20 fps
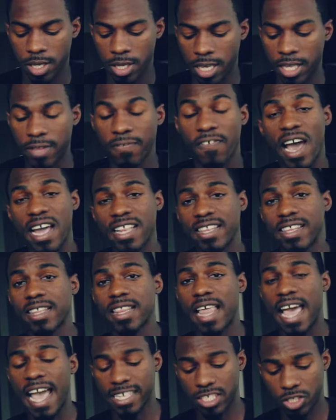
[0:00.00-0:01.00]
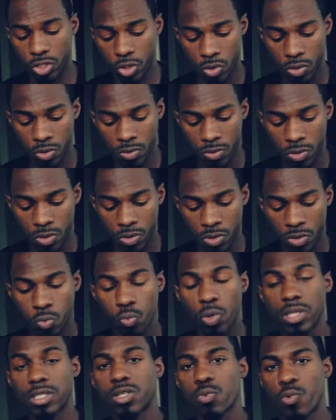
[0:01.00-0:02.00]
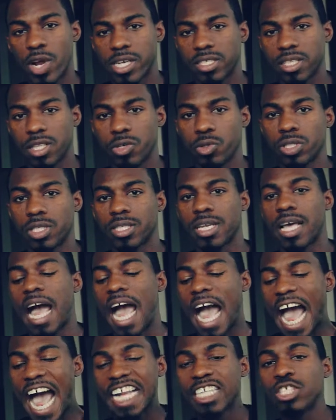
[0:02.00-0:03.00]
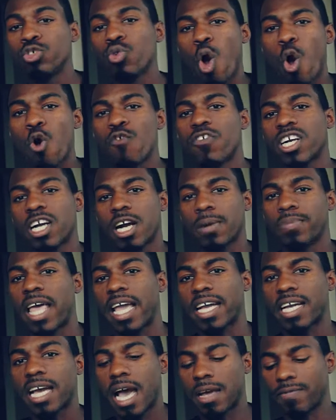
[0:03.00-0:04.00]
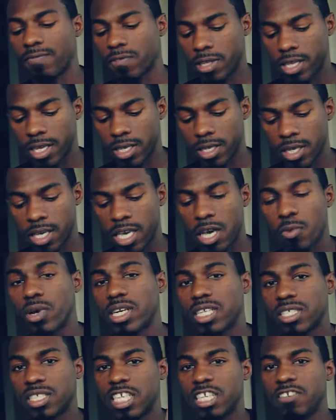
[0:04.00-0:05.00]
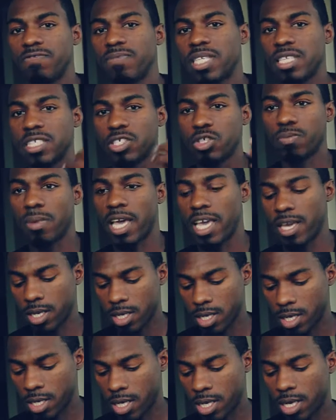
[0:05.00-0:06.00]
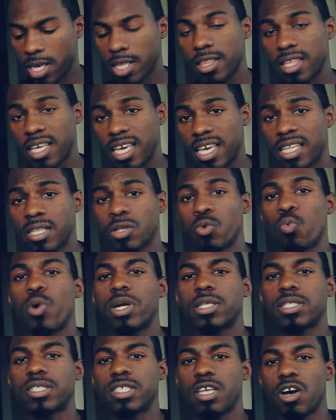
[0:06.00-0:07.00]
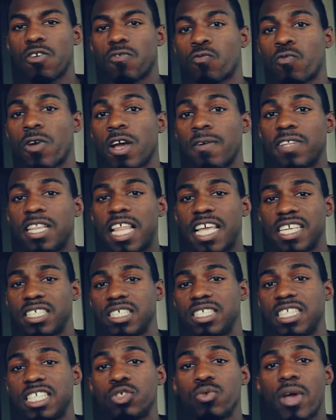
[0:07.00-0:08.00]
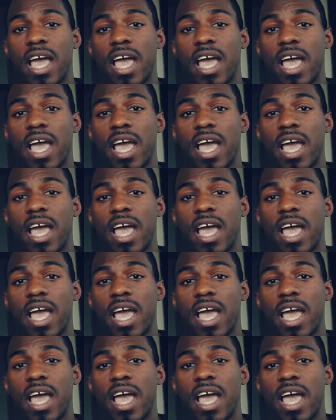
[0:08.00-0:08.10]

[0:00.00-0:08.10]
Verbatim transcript: And finally, the last two. What's the resolution? How did you overcome that conflict? And what achievement did you make? And then what self-revelation did you